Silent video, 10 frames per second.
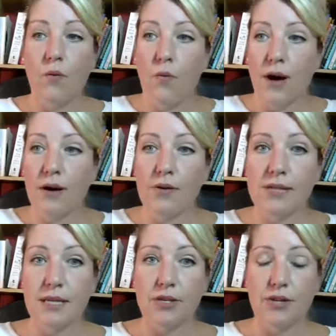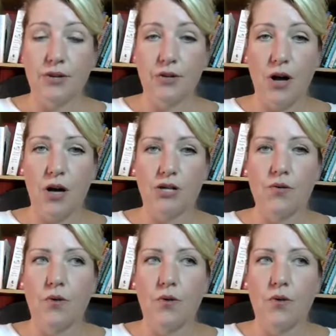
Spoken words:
what goes into your launch,